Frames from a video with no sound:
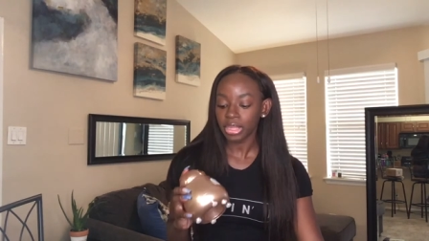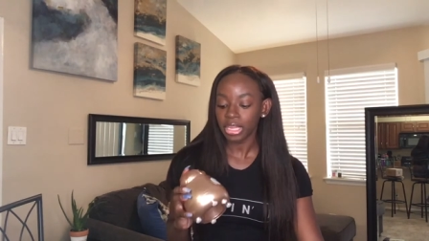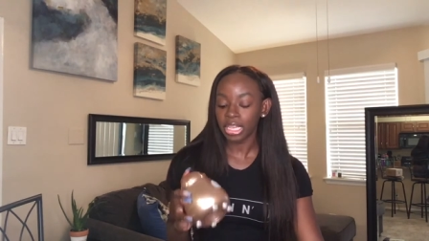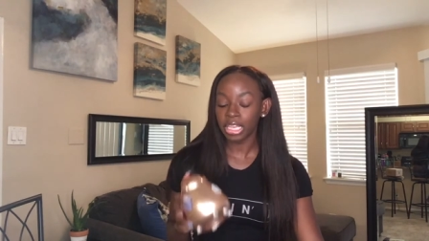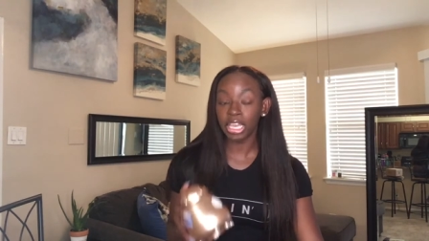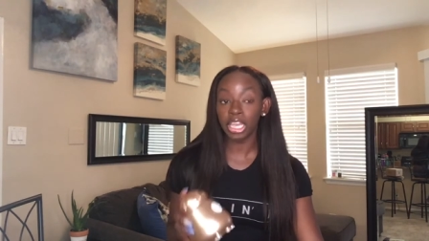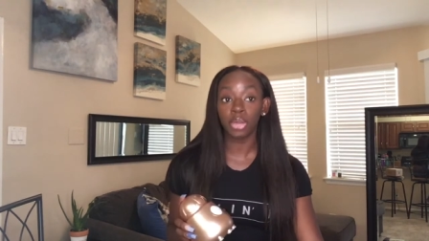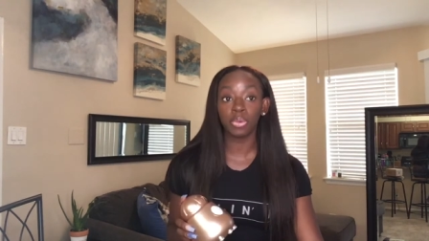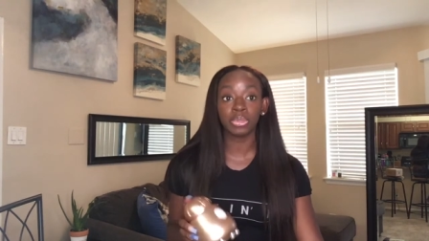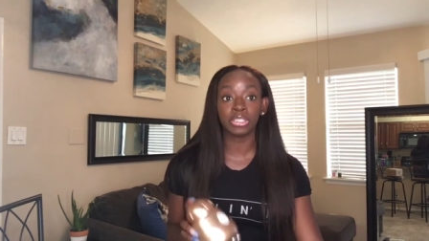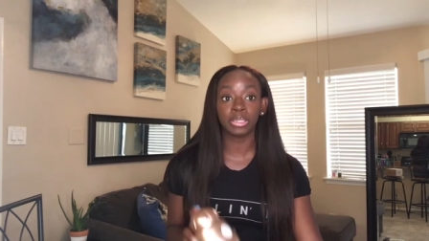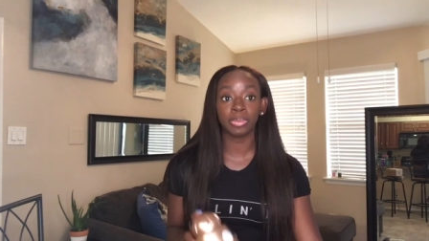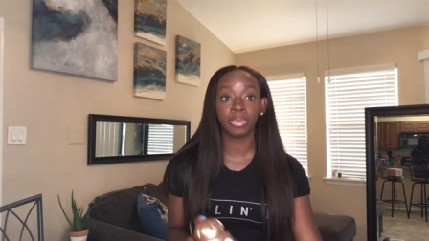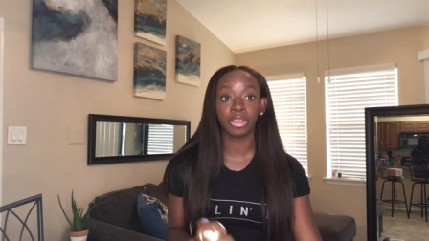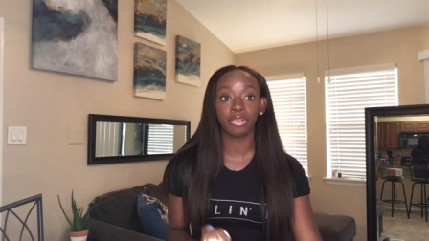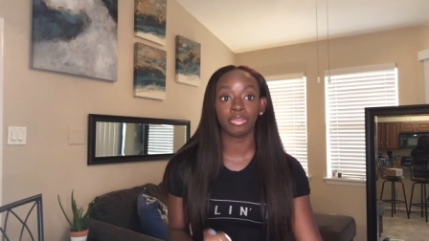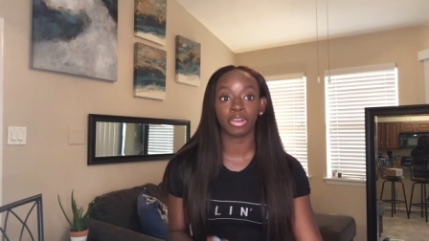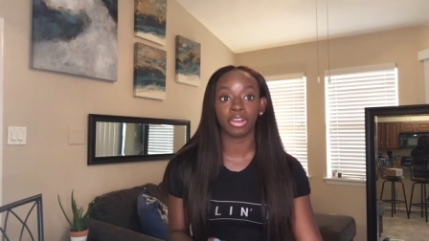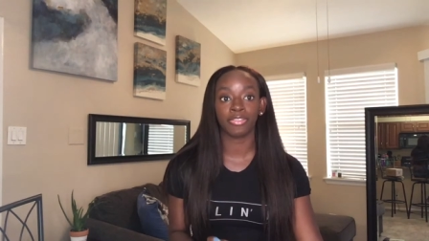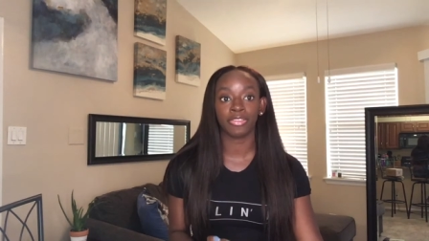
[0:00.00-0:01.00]
it was a bit
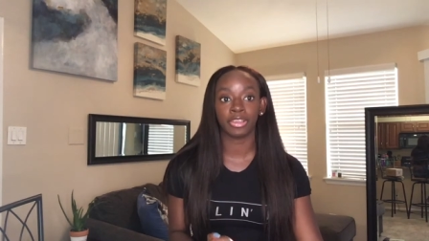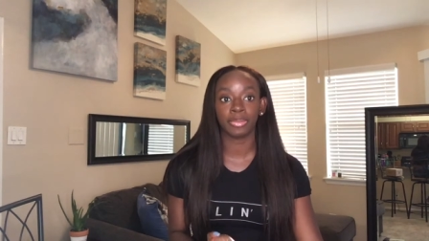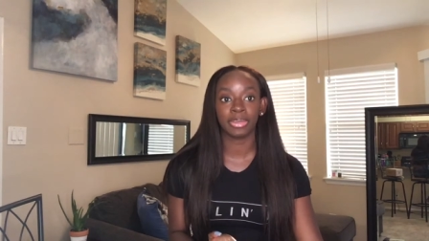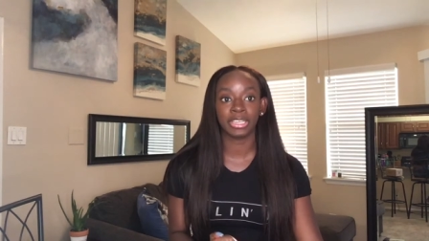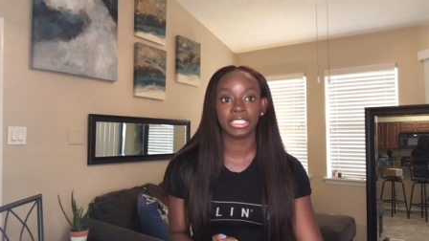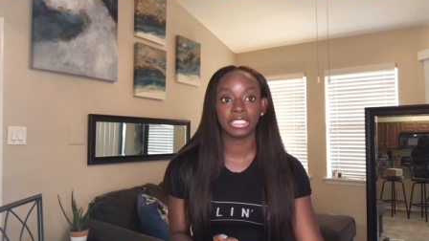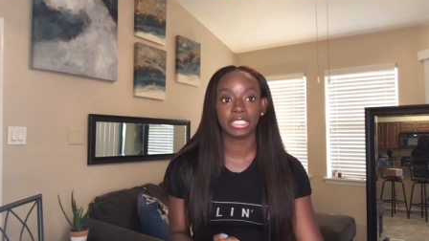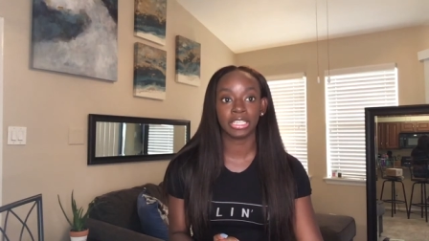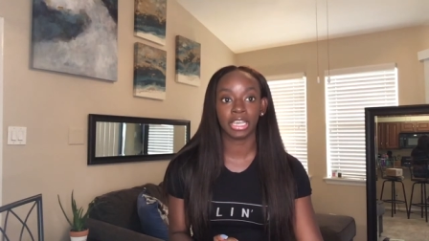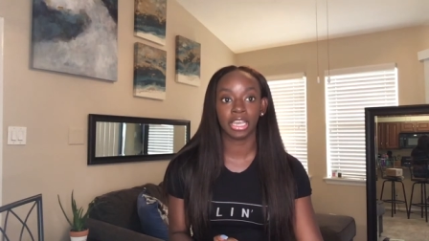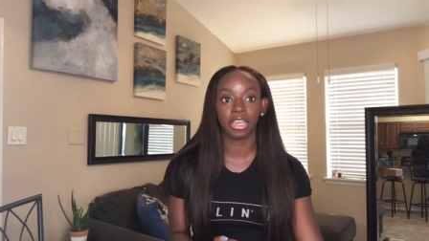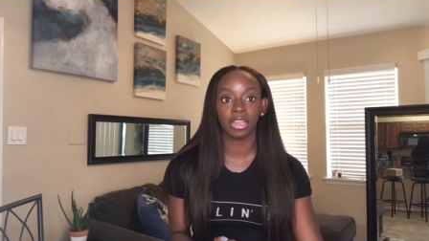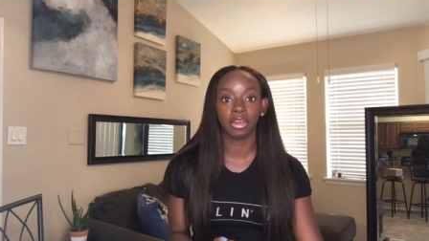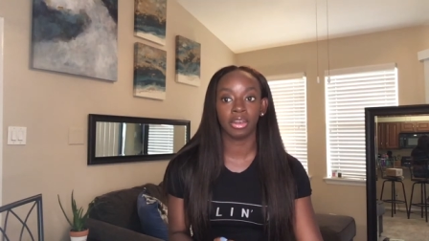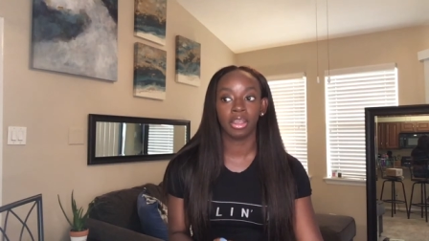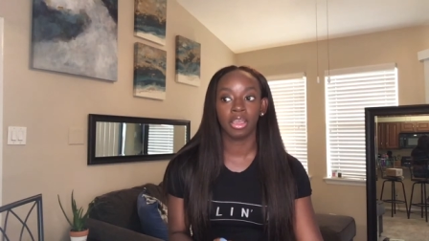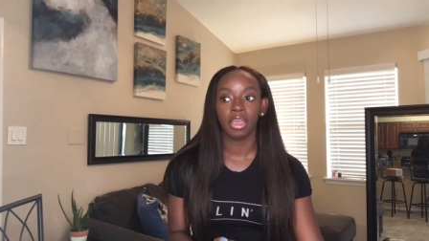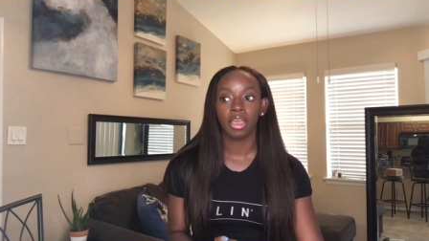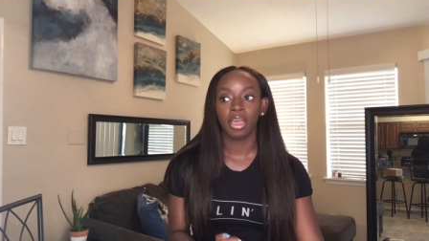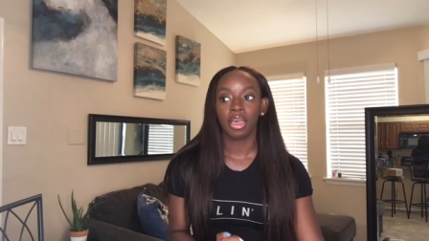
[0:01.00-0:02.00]
rough on my skin.
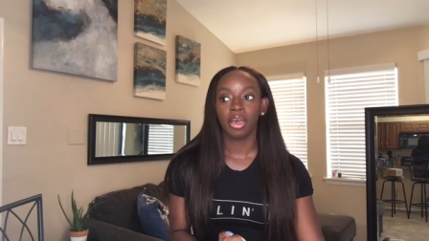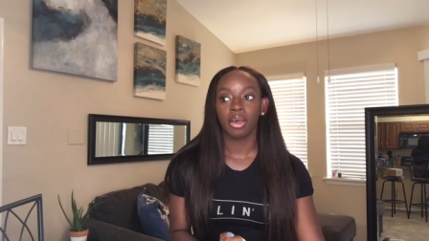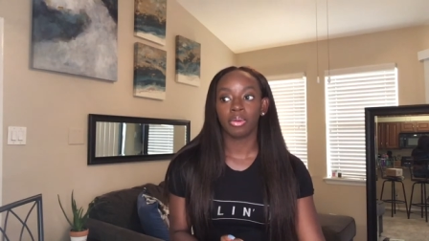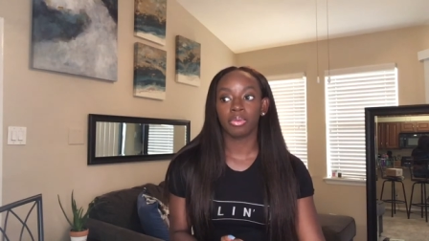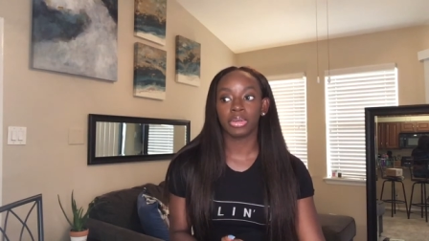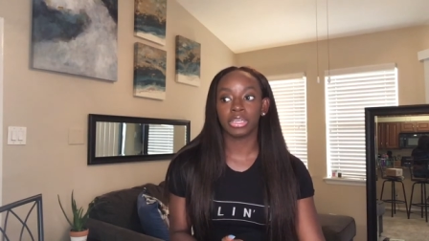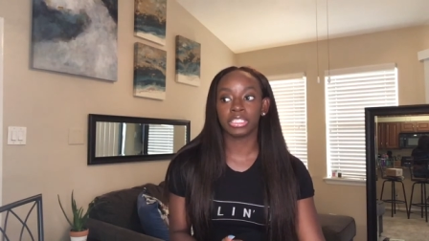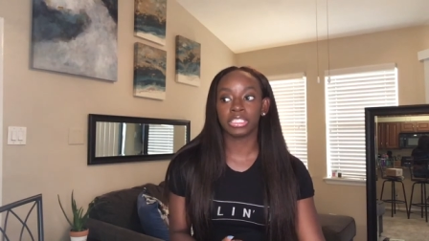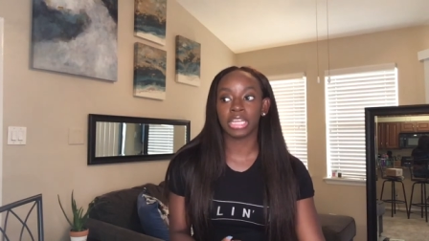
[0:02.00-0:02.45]
which